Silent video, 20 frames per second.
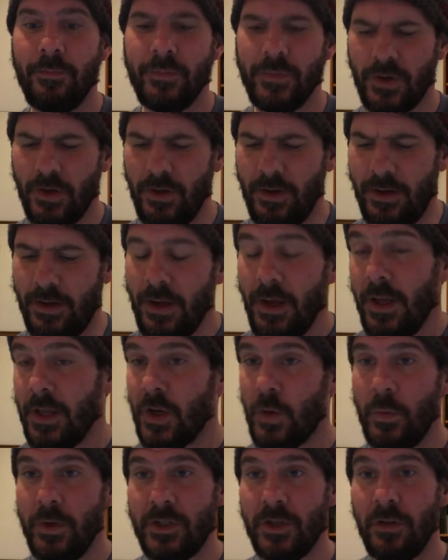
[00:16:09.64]
Good.
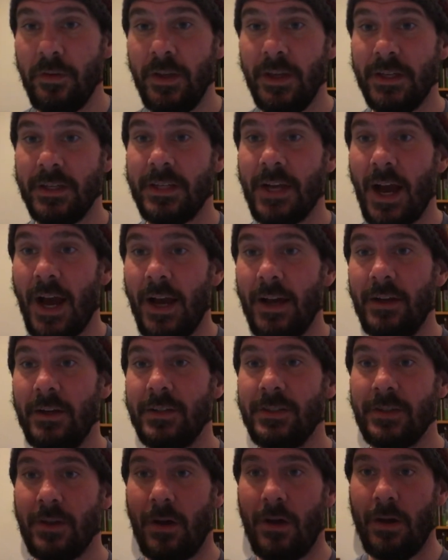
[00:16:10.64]
Can we show the entire
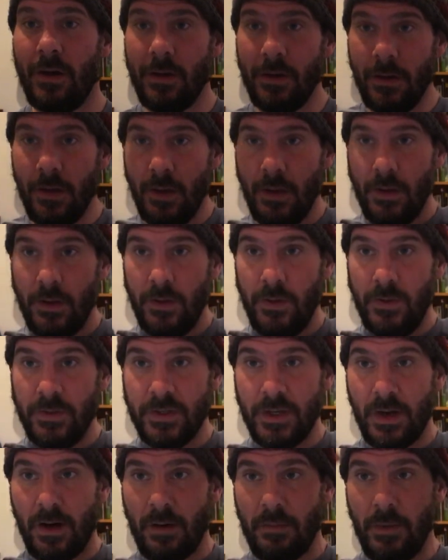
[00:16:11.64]
song
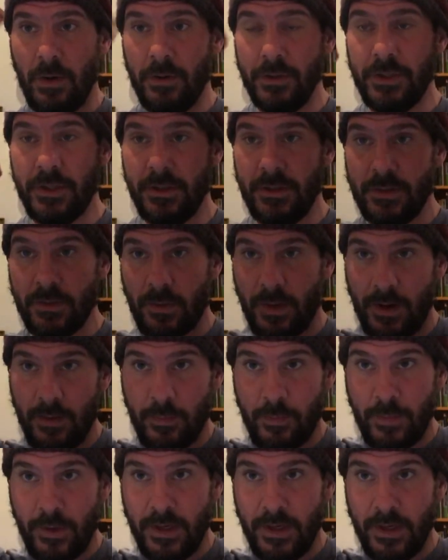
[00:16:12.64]
using our emotions, right?